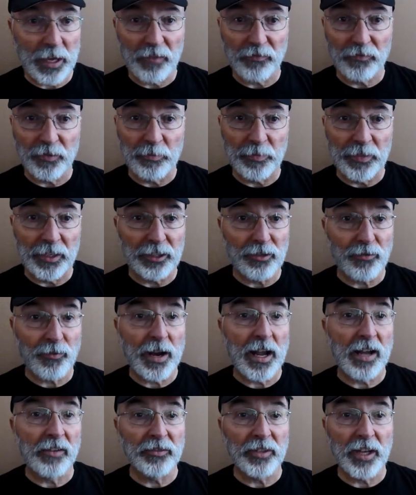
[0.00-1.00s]
from the
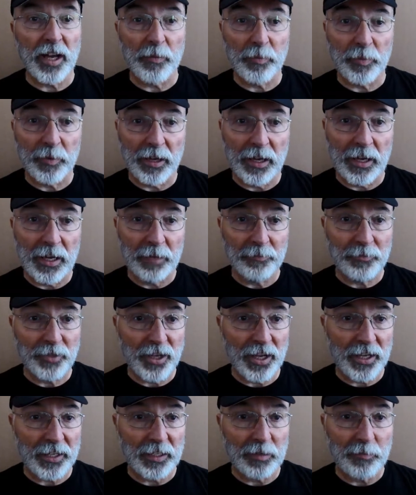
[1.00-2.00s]
ground up. I'm
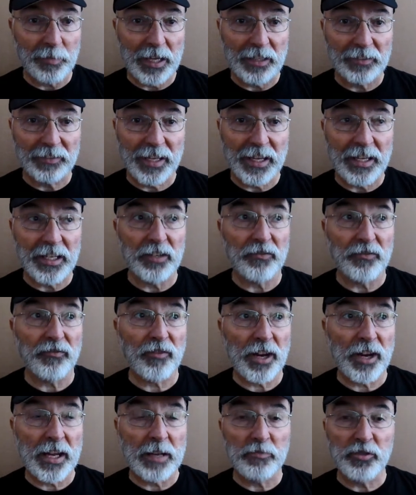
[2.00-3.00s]
talking about taking a
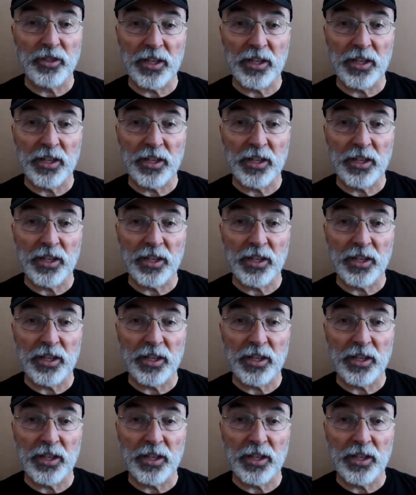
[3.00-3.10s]
frame,